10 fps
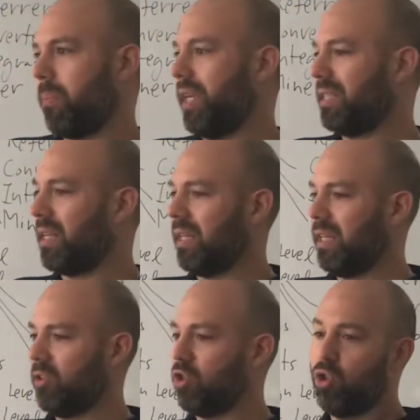
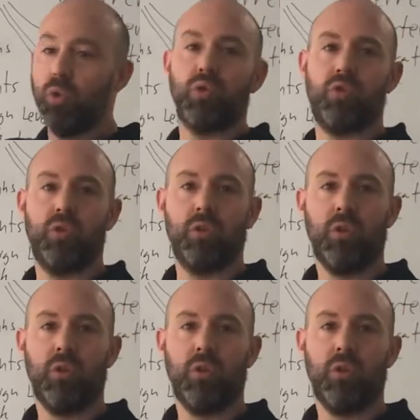basically choose